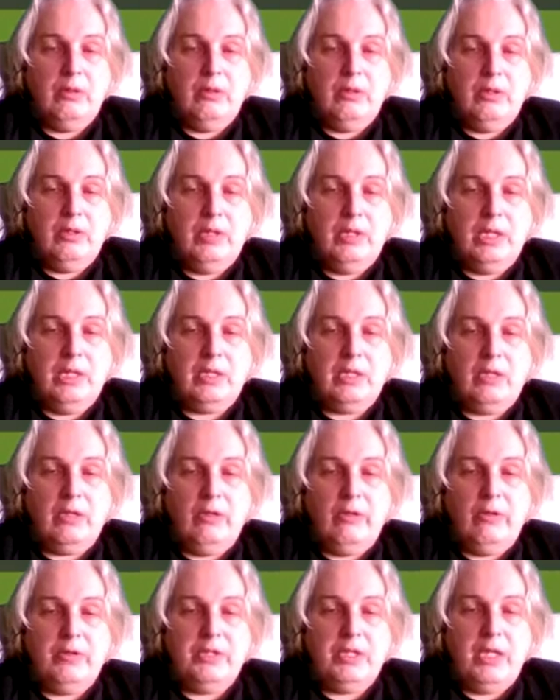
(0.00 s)
Gets
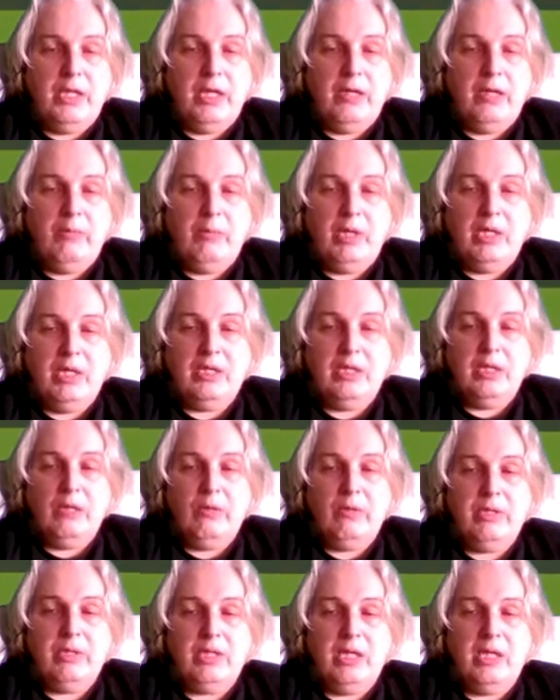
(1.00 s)
closed down because he always
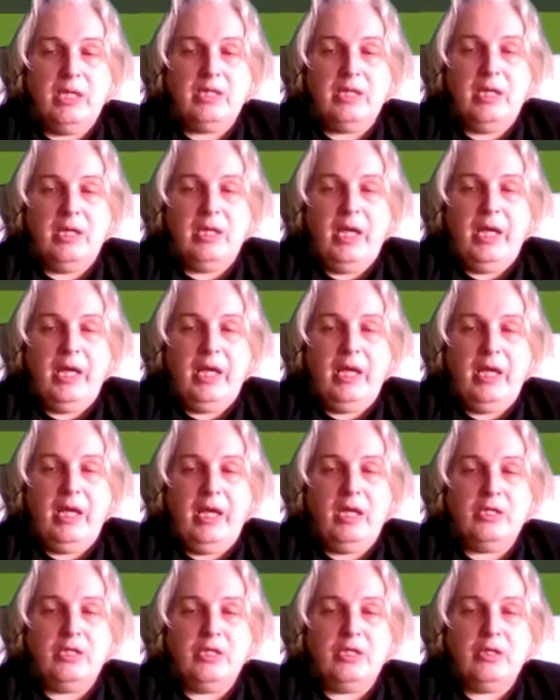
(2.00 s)
takes an
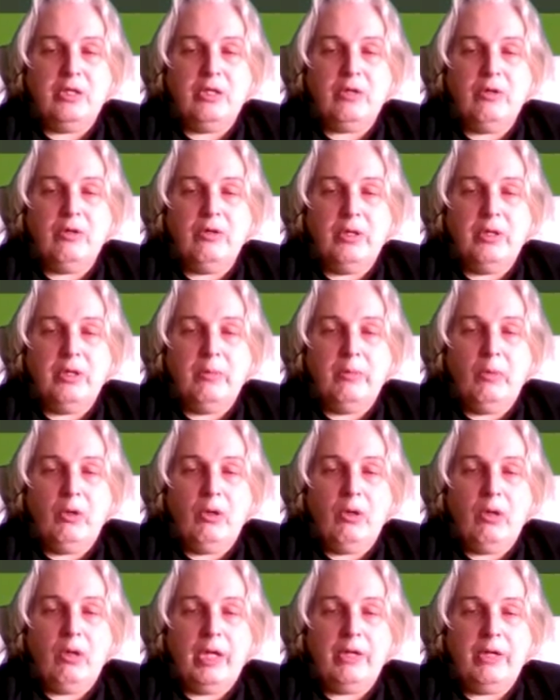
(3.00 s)
age to turn on the ball.
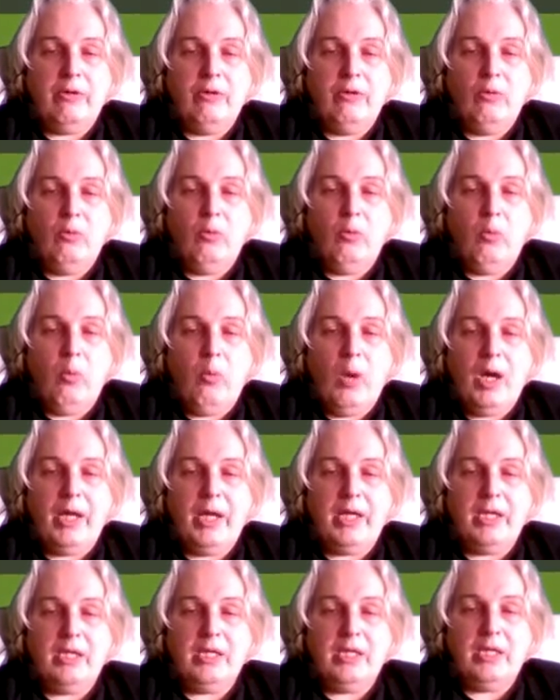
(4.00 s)
I don't know why he
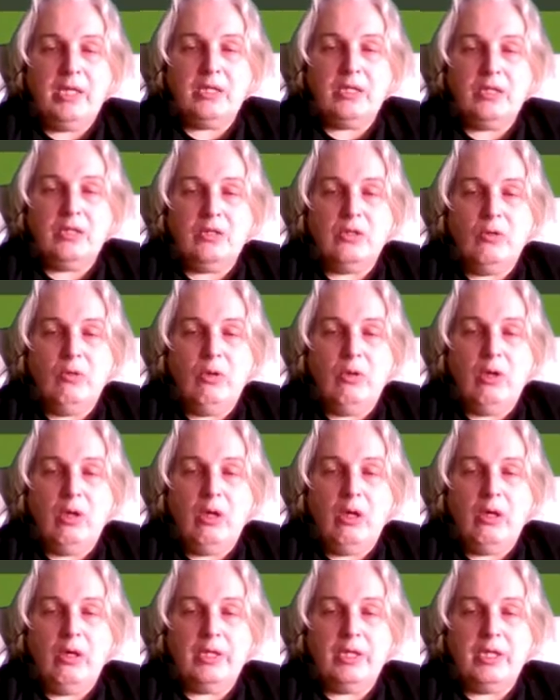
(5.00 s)
takes so
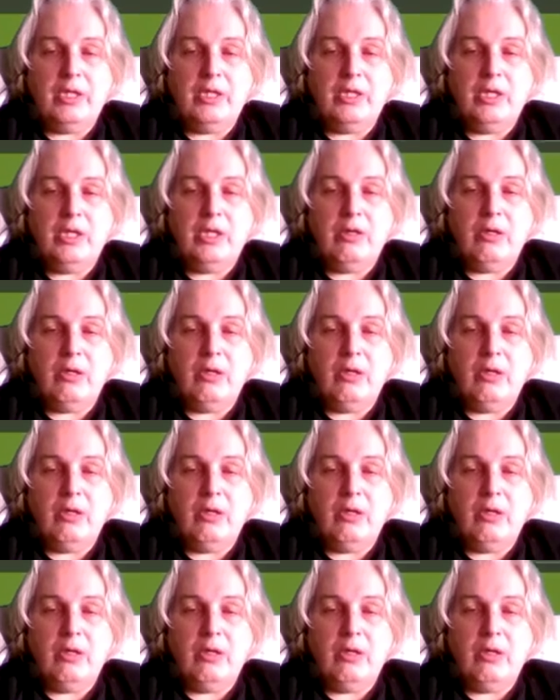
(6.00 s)
long to turn.